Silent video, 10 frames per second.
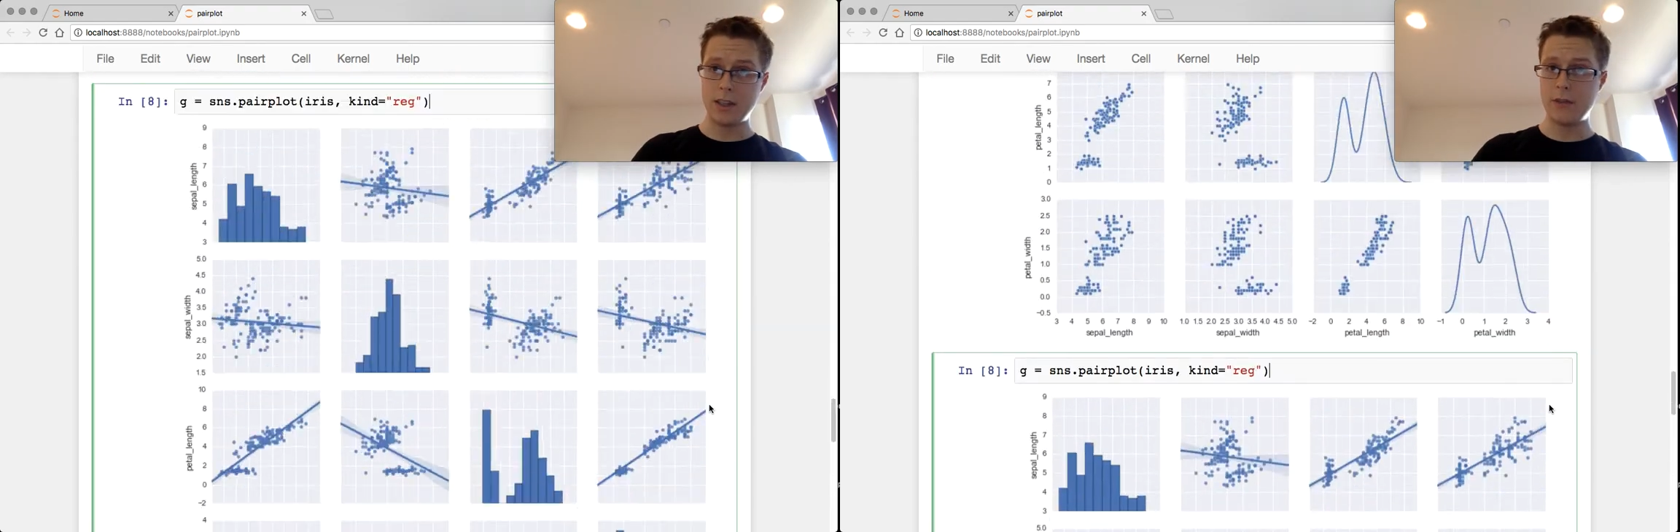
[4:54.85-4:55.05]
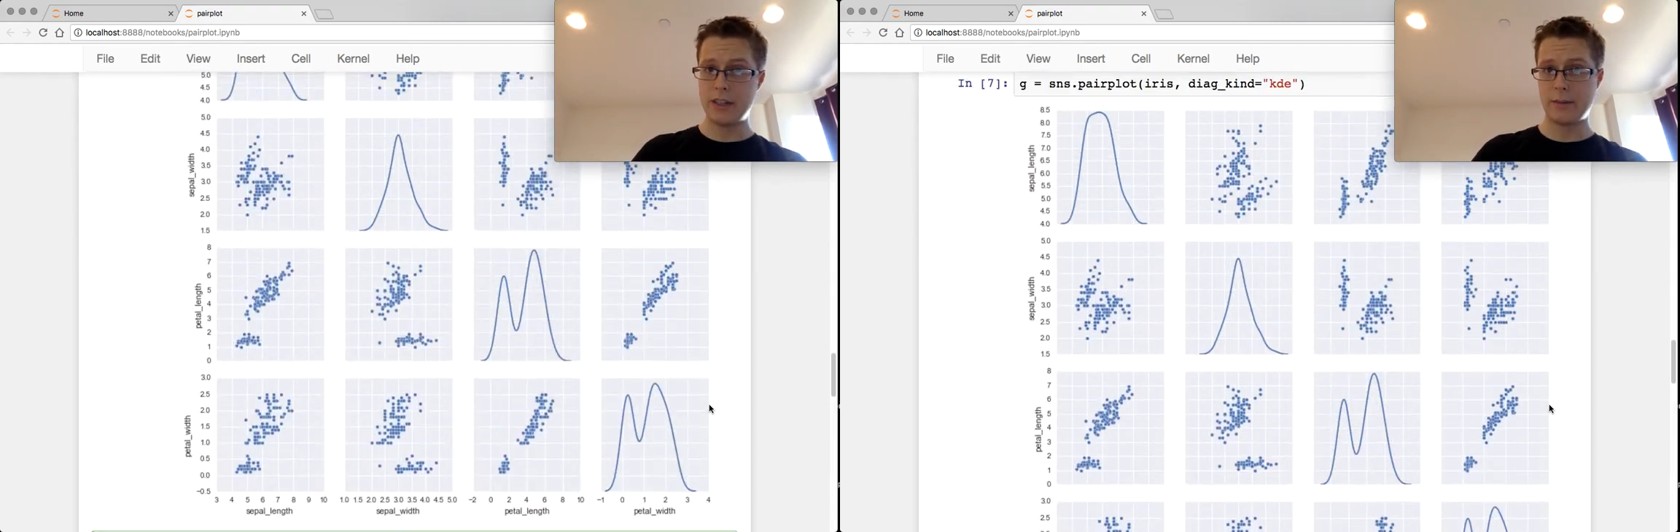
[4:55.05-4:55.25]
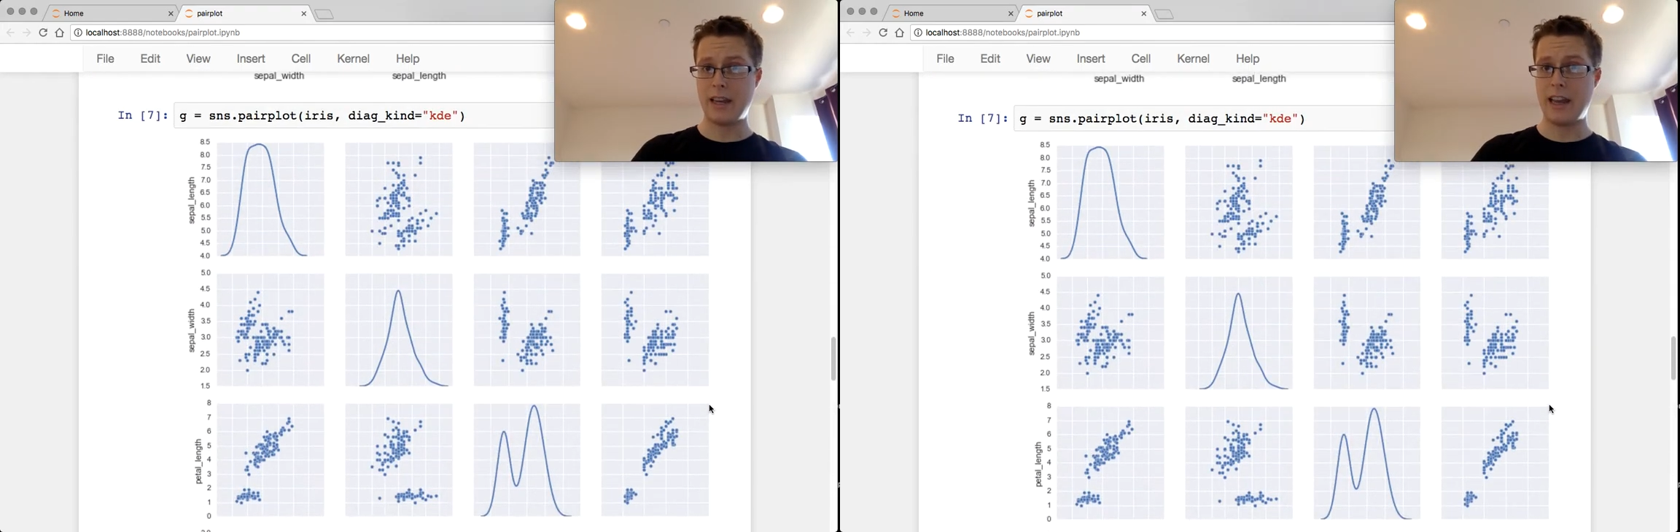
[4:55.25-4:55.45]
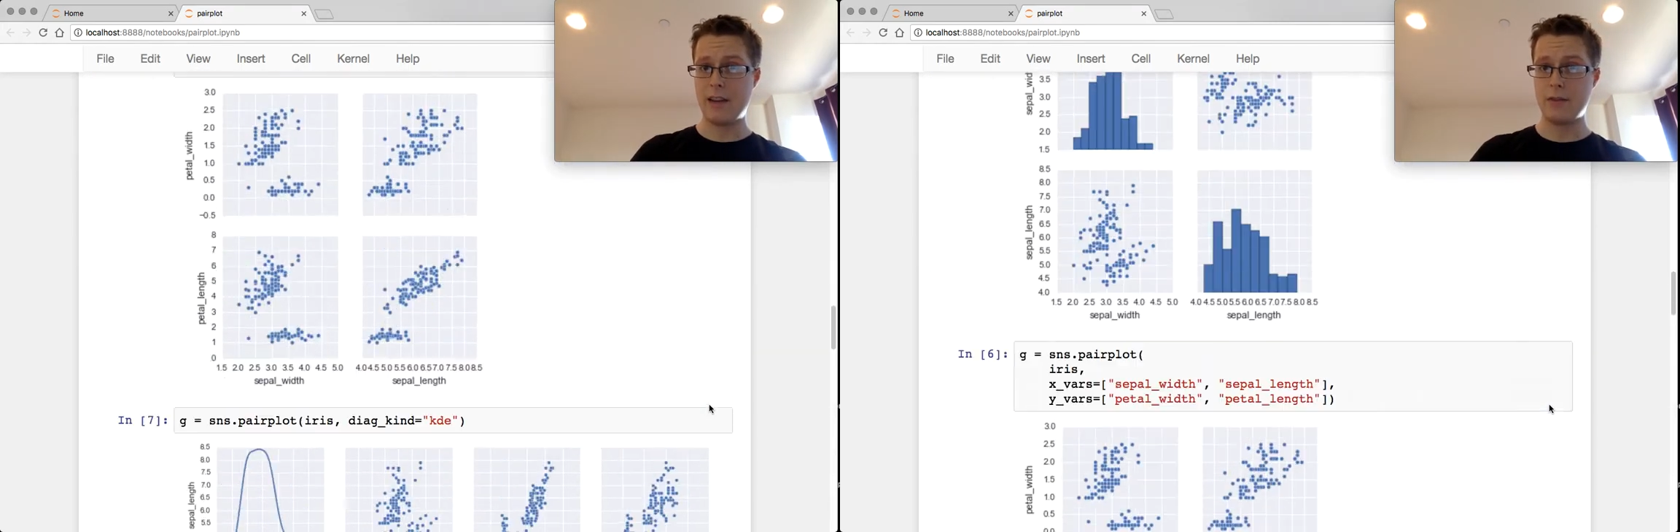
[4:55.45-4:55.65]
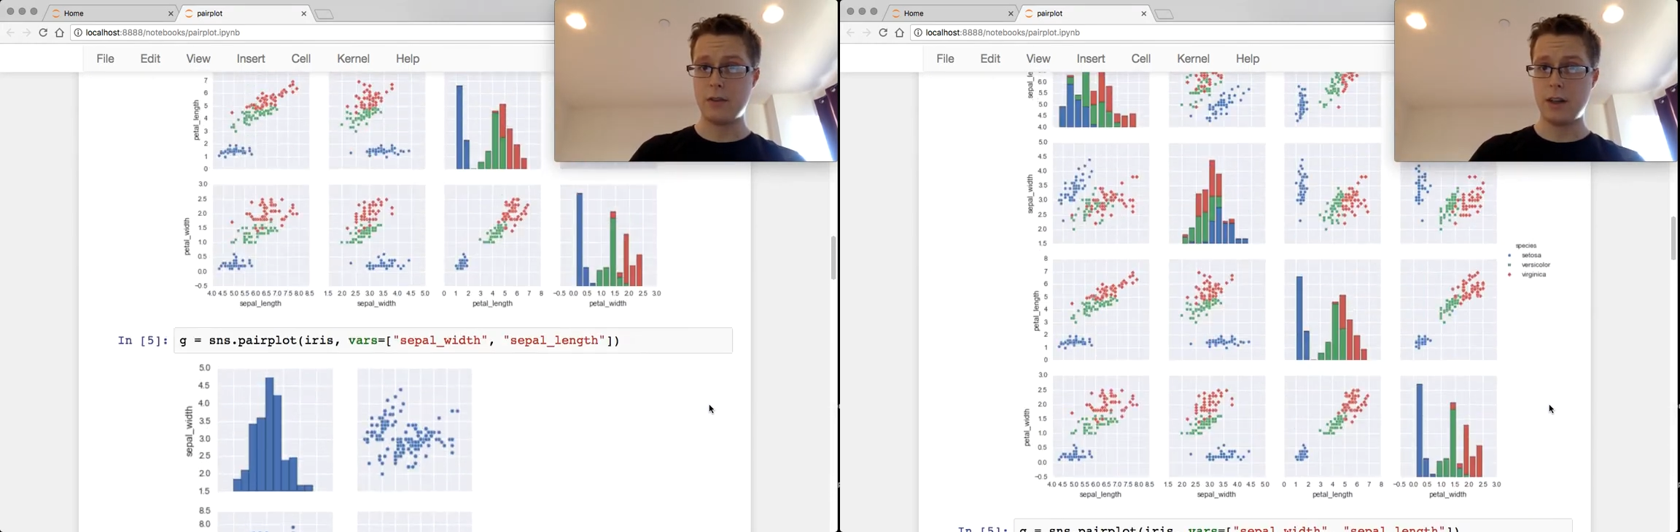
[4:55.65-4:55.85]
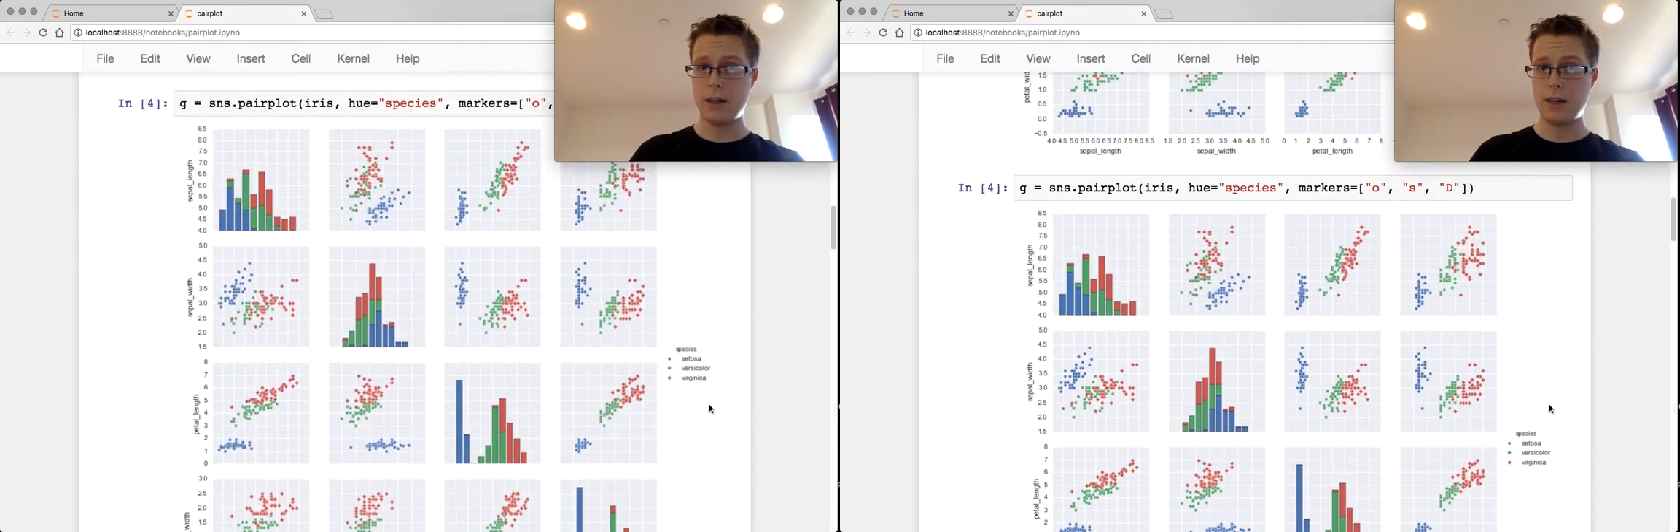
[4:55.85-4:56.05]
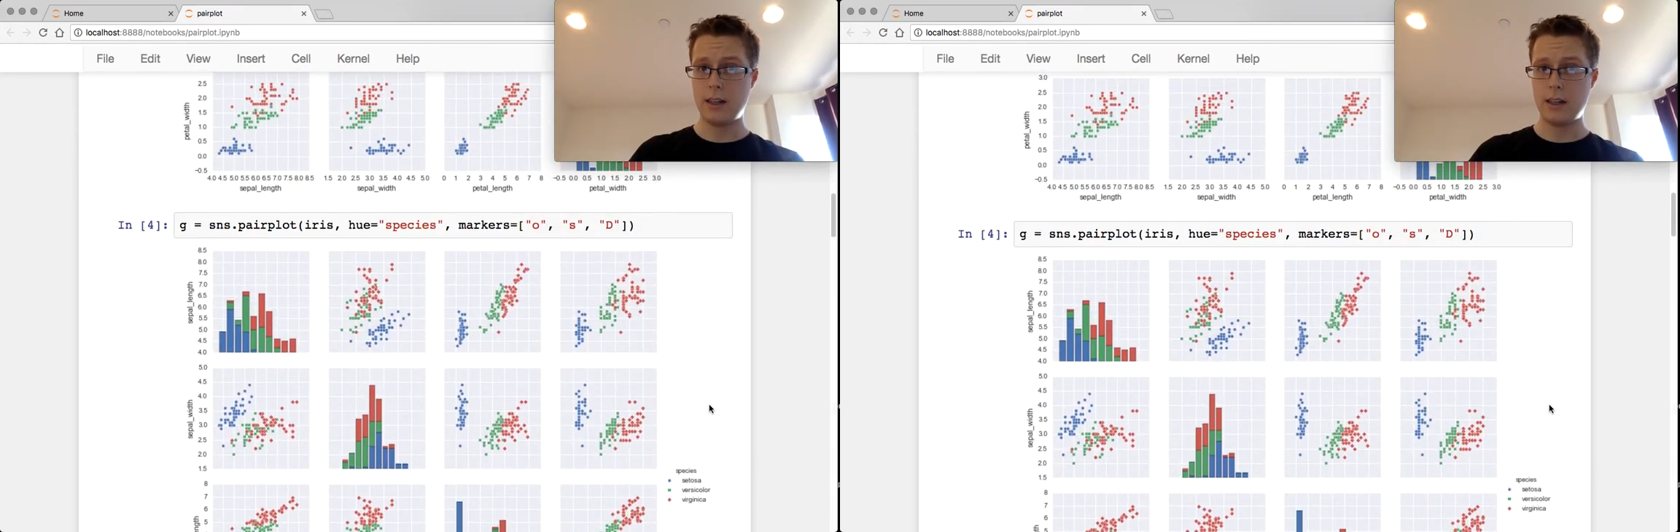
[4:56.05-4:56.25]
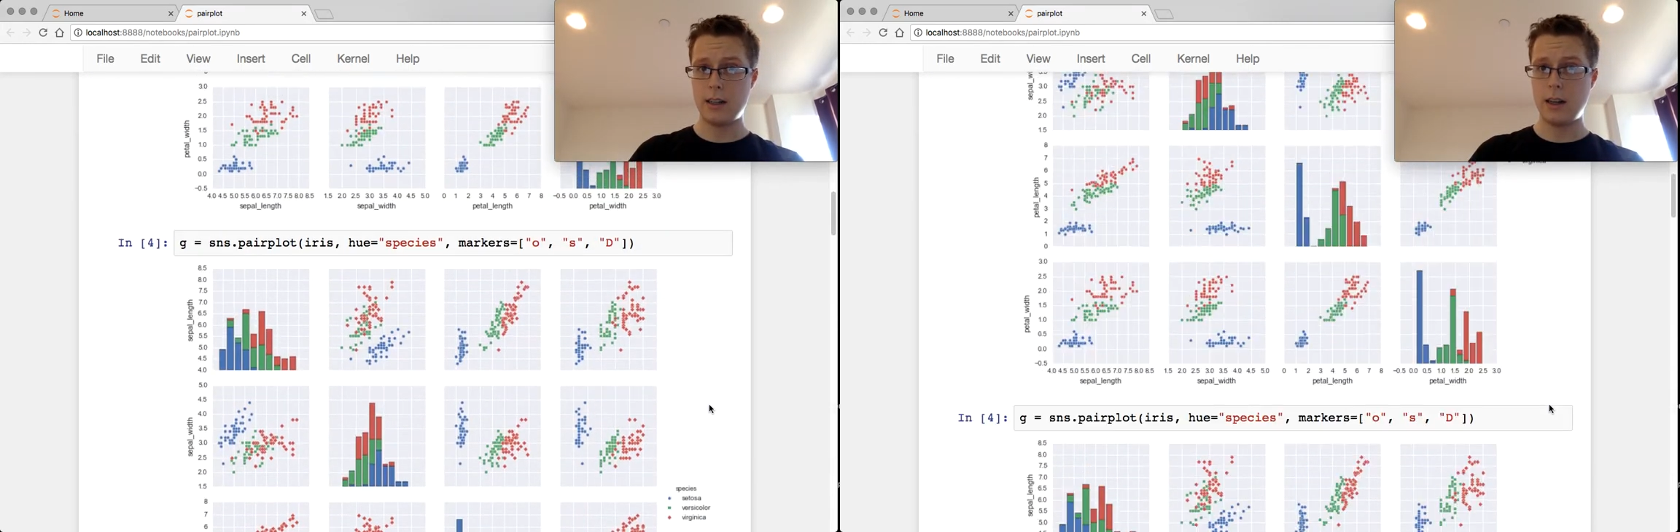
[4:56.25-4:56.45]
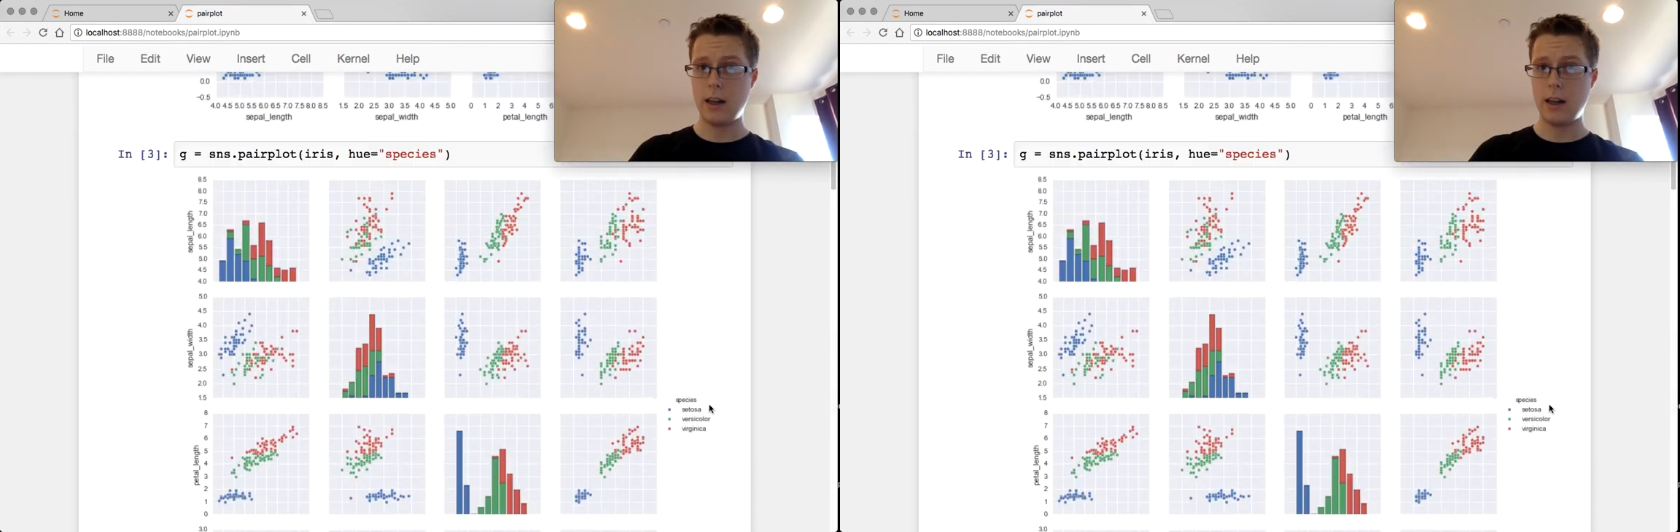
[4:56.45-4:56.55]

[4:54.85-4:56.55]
every time I have uh,